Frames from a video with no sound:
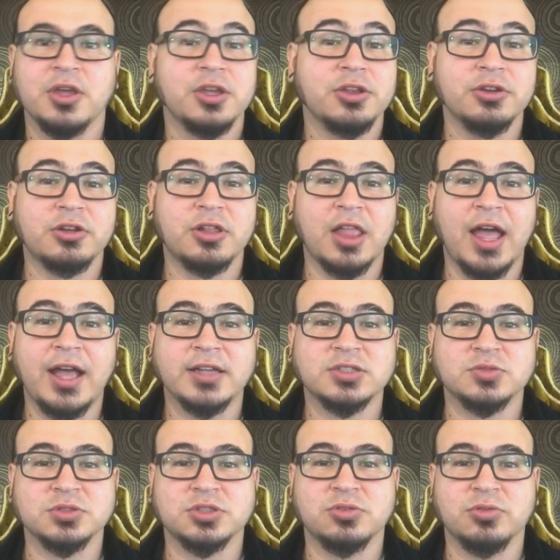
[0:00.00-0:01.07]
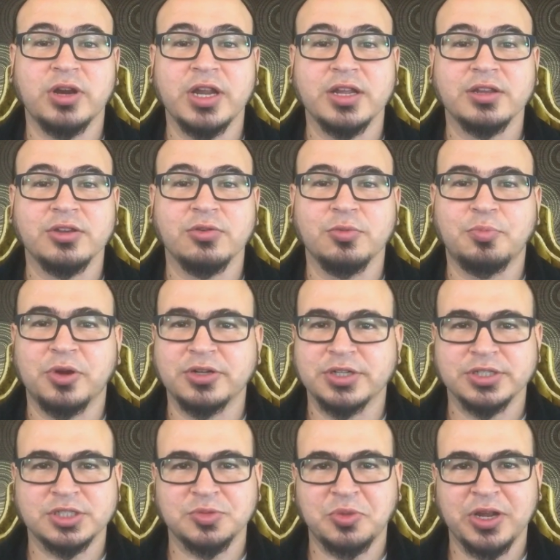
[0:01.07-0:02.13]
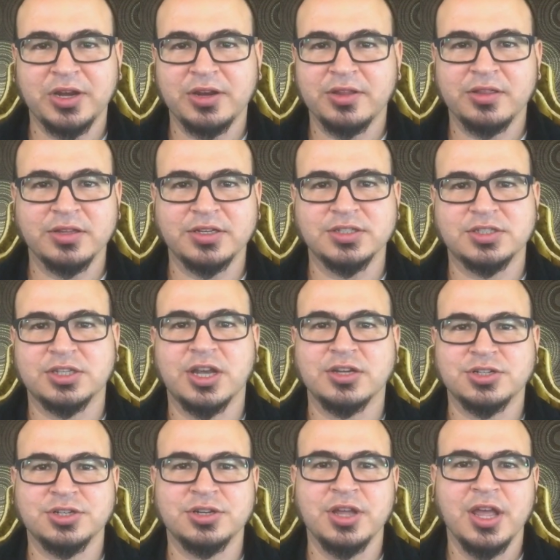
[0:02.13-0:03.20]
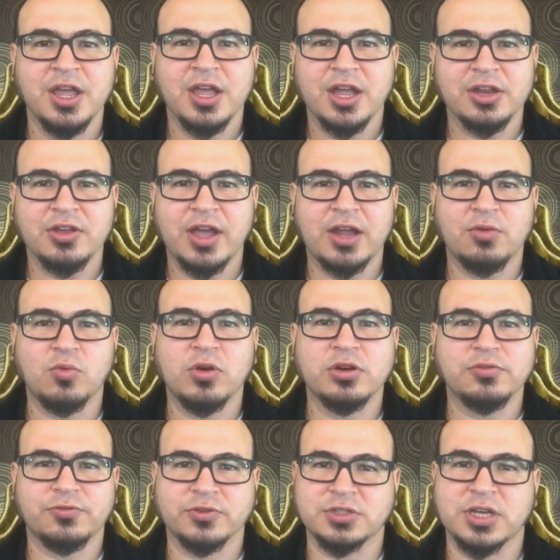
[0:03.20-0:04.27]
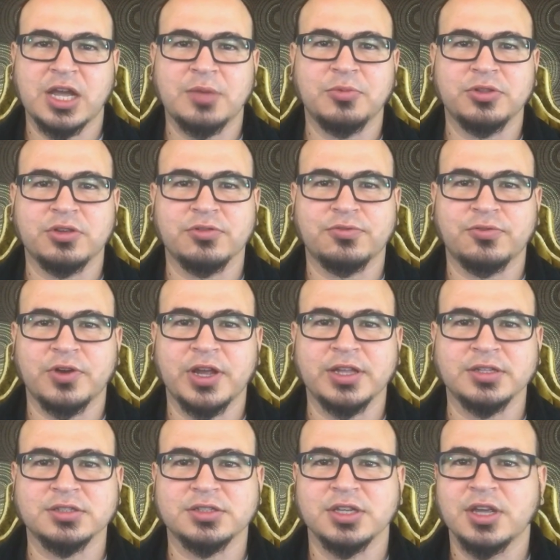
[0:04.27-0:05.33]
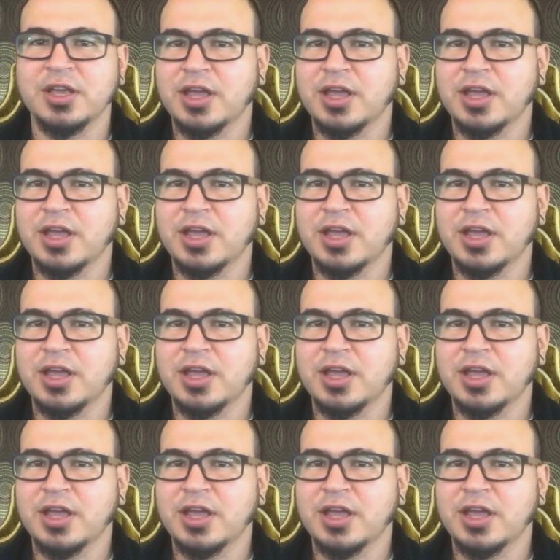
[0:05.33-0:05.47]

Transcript: Your class was great. You participated in the discussion, and you had a wonderful time with your friends.